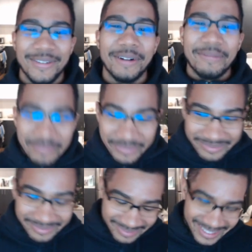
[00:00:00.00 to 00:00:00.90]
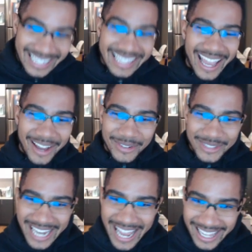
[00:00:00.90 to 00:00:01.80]
Well, that
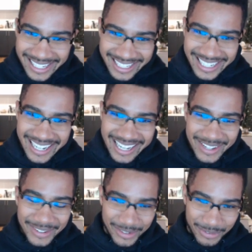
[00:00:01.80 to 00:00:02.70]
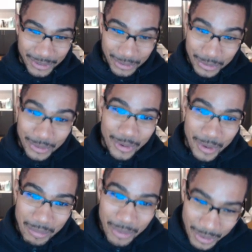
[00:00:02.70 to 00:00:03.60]
whole jazz was for Google
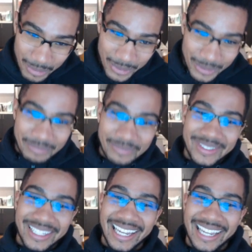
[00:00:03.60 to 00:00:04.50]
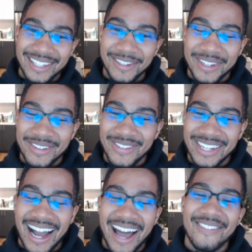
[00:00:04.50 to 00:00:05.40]
Chrome Portable, and you can
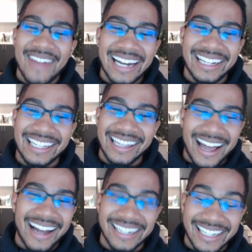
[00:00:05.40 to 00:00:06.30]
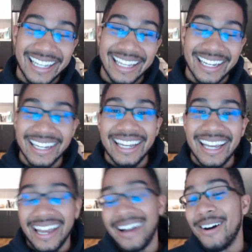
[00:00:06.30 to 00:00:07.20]
be automatically logged in.
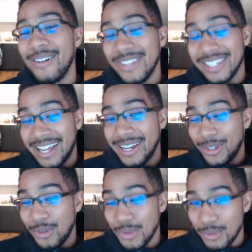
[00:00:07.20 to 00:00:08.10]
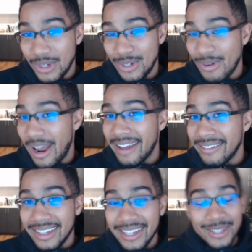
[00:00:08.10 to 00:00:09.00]
All of this on a USB
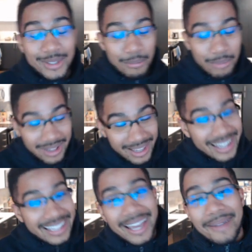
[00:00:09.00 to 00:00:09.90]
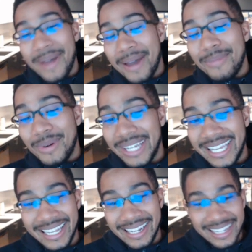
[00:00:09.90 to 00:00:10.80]
drive. You plug that bad boy
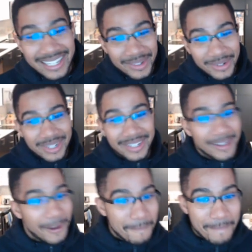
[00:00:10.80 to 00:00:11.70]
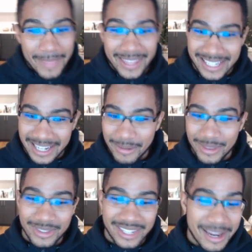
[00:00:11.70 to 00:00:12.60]
in, you're good to go.
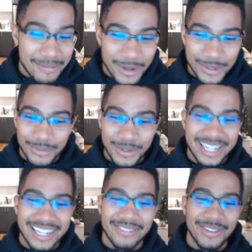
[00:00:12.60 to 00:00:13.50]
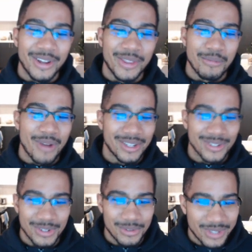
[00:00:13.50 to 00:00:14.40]
Same, same goes for any of your other
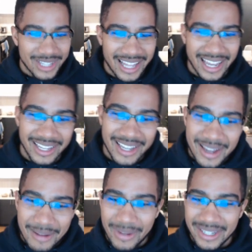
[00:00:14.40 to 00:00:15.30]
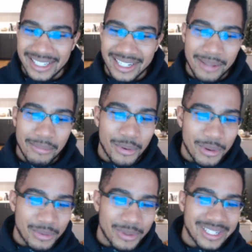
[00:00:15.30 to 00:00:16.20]
browsers you really like. Mozilla
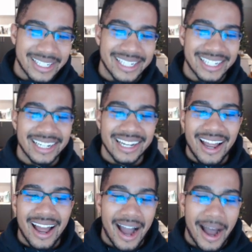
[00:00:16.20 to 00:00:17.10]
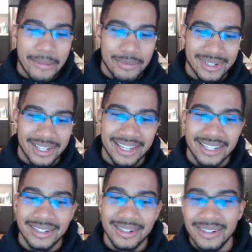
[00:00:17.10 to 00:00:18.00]
Portable Edition, Opera's
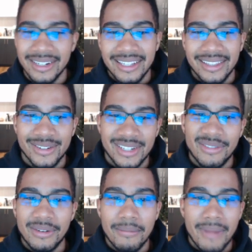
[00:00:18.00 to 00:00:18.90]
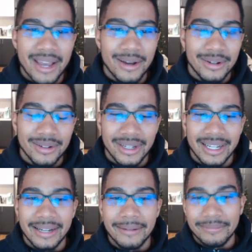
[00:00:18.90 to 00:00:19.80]
on here. There's even mail
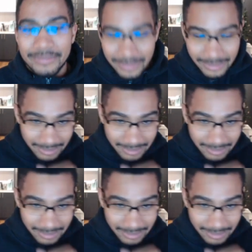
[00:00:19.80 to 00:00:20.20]
um,